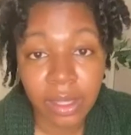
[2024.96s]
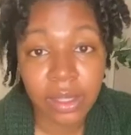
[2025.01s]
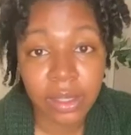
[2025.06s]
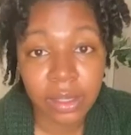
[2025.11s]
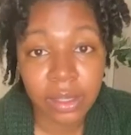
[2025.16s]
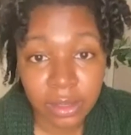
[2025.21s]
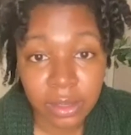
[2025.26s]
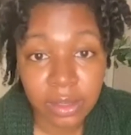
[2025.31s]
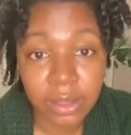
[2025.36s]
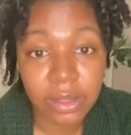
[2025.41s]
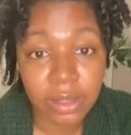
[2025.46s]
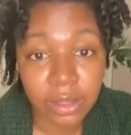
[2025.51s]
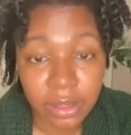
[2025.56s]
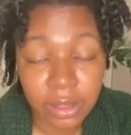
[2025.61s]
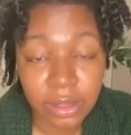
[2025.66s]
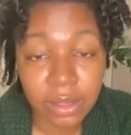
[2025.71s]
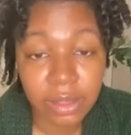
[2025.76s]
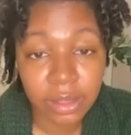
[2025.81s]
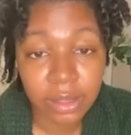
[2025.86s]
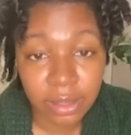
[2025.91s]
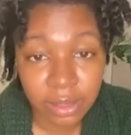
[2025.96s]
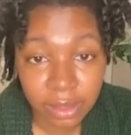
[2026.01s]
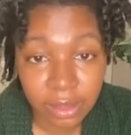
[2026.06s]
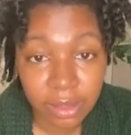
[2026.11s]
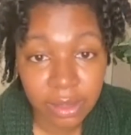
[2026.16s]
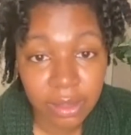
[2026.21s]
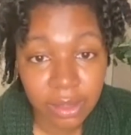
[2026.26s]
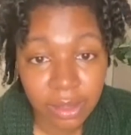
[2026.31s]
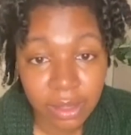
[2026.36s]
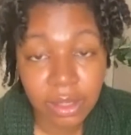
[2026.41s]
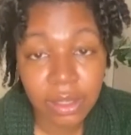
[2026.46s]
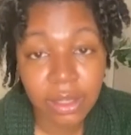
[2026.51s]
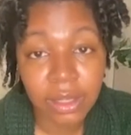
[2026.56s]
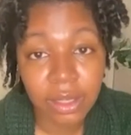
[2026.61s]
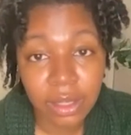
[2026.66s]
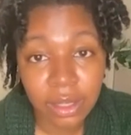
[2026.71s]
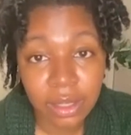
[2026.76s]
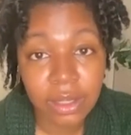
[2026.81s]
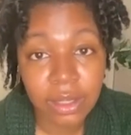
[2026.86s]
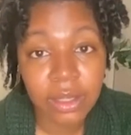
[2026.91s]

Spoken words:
Or you put foundation on your face.